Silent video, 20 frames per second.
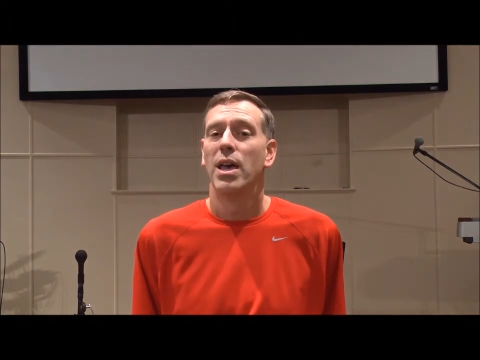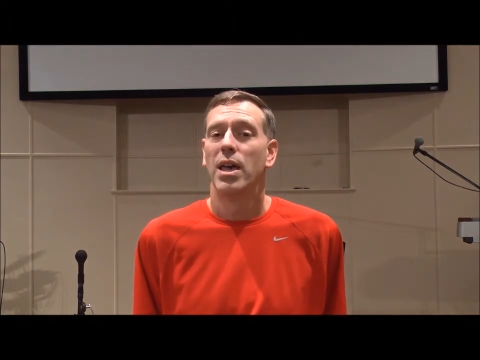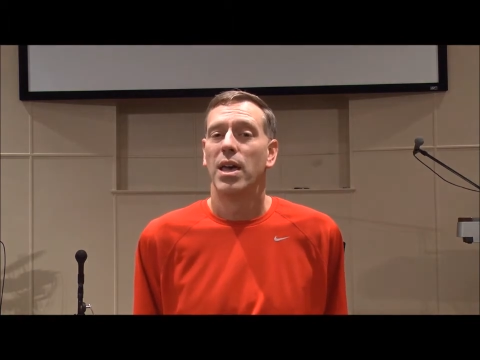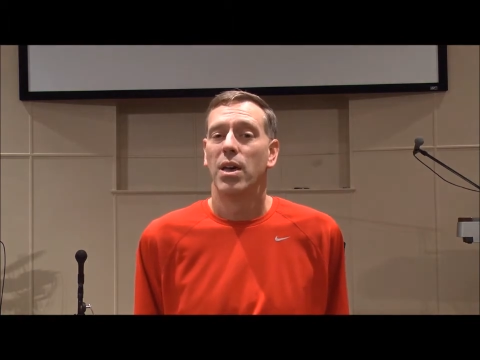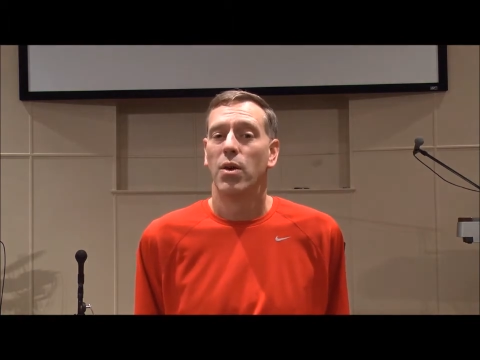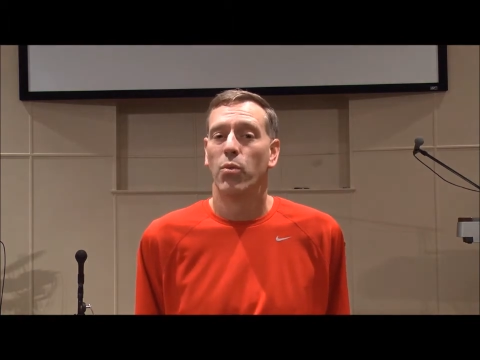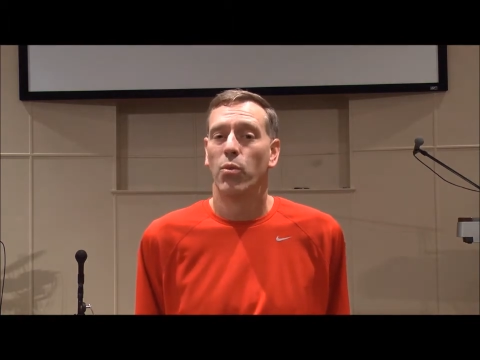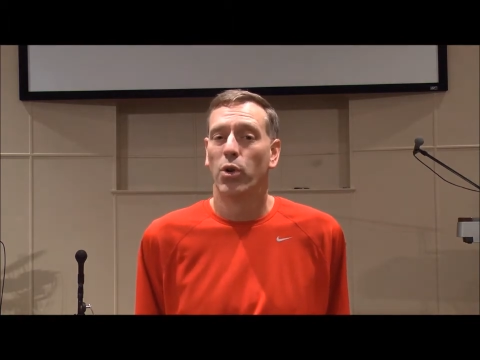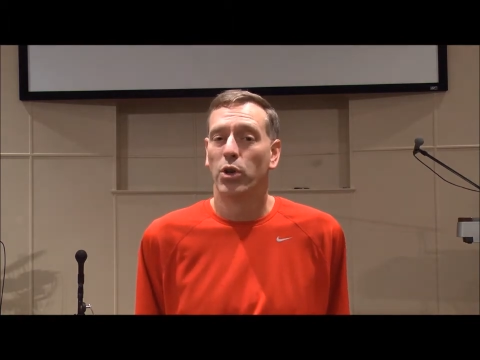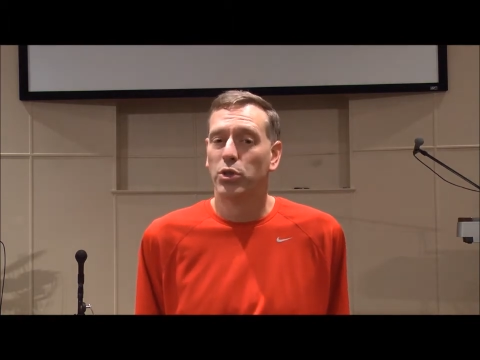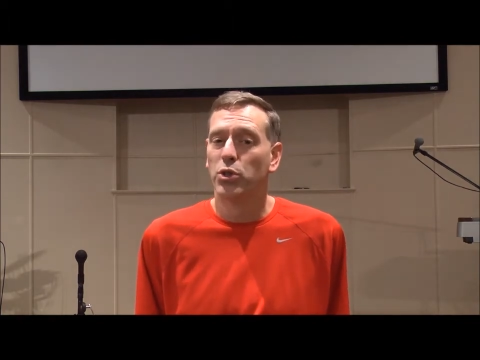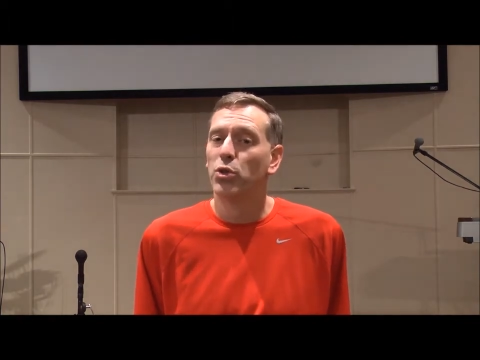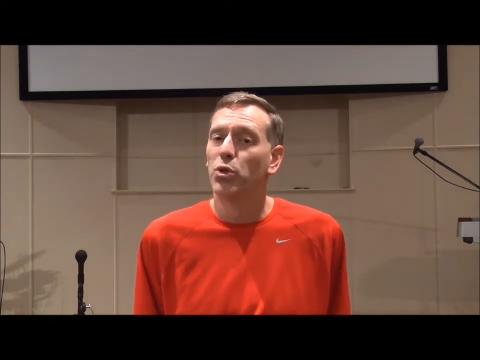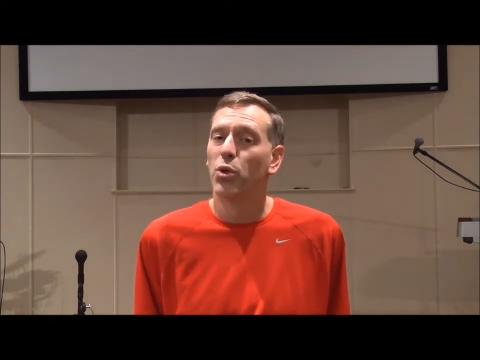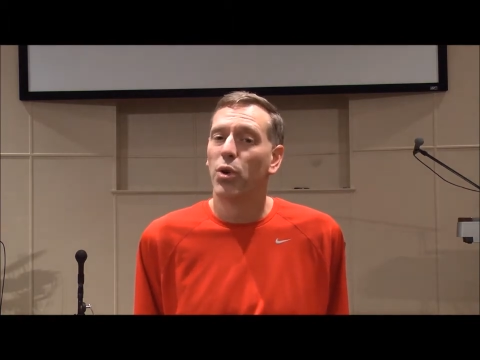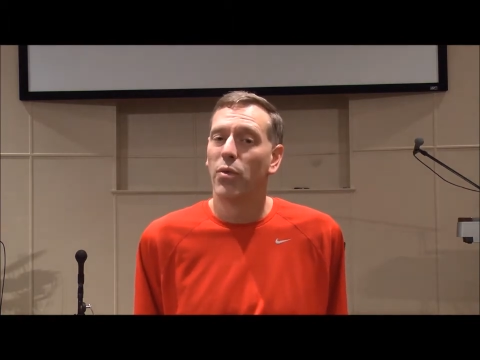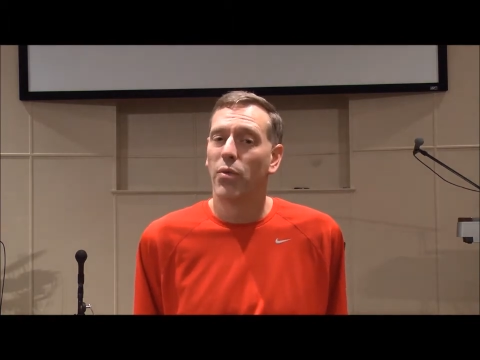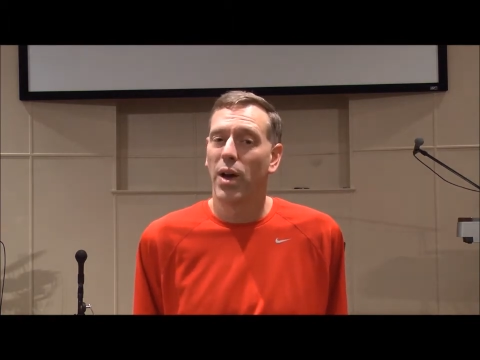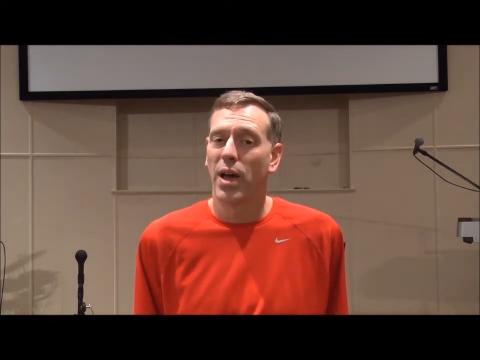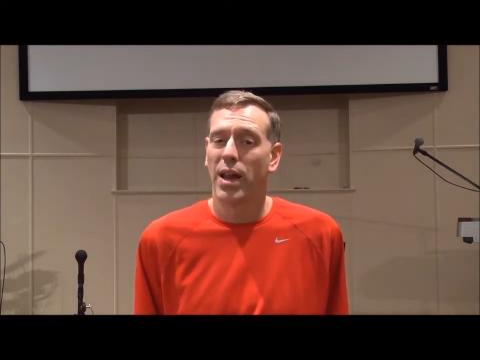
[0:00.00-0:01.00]
and what you're
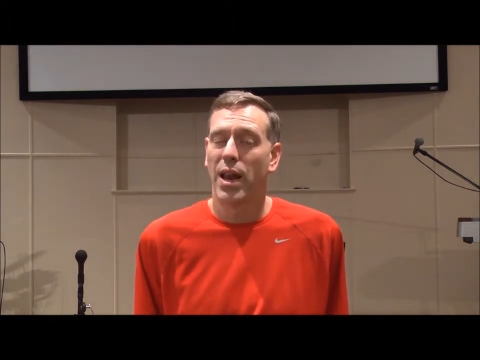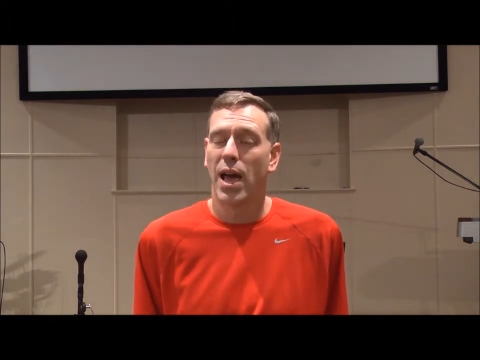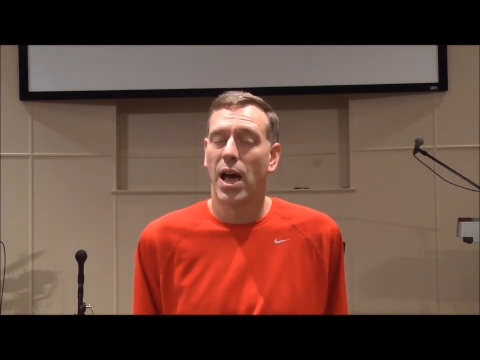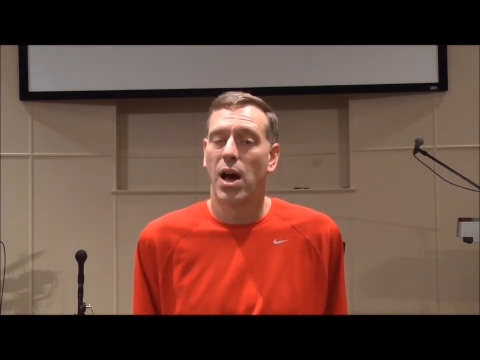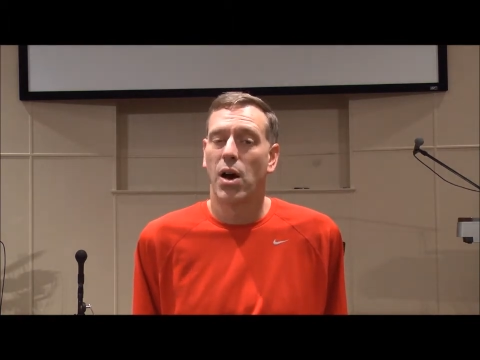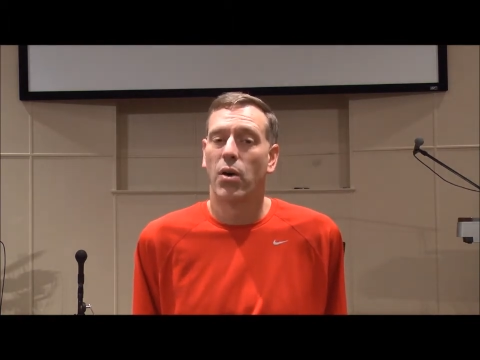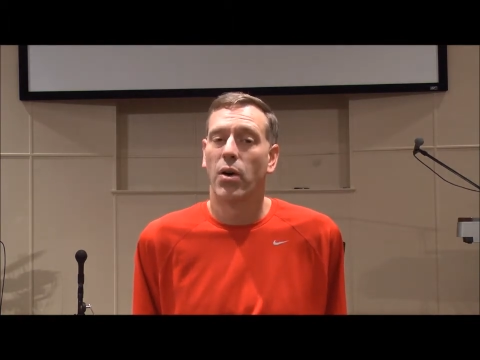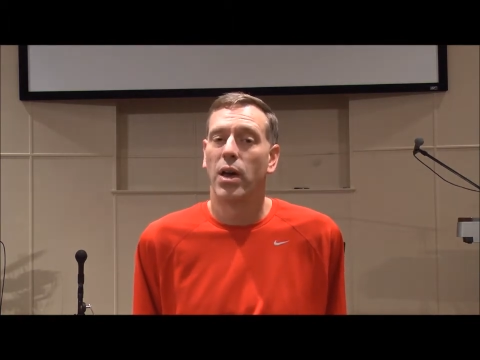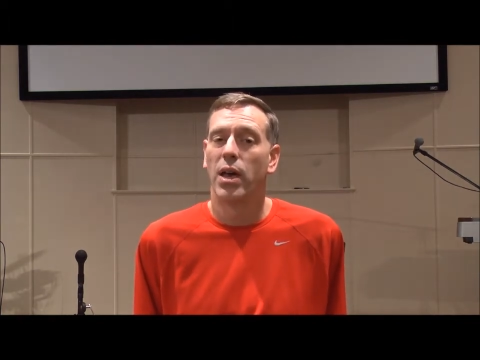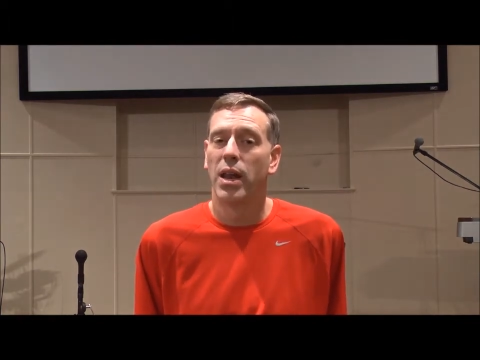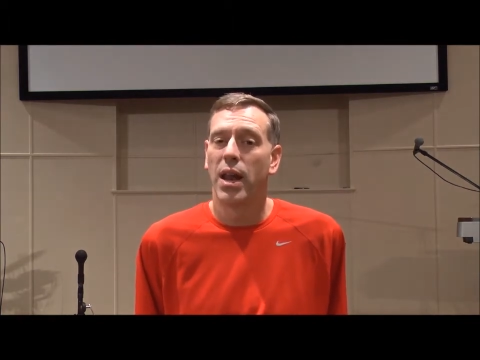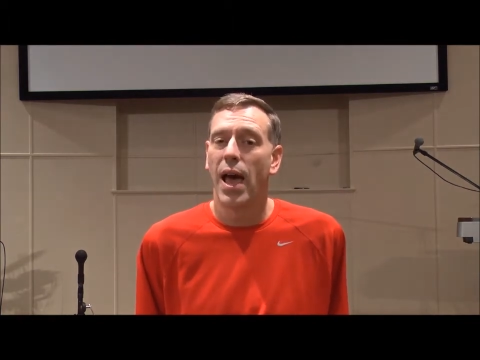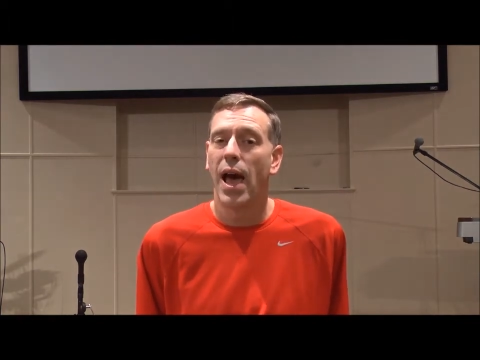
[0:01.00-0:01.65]
doing right now and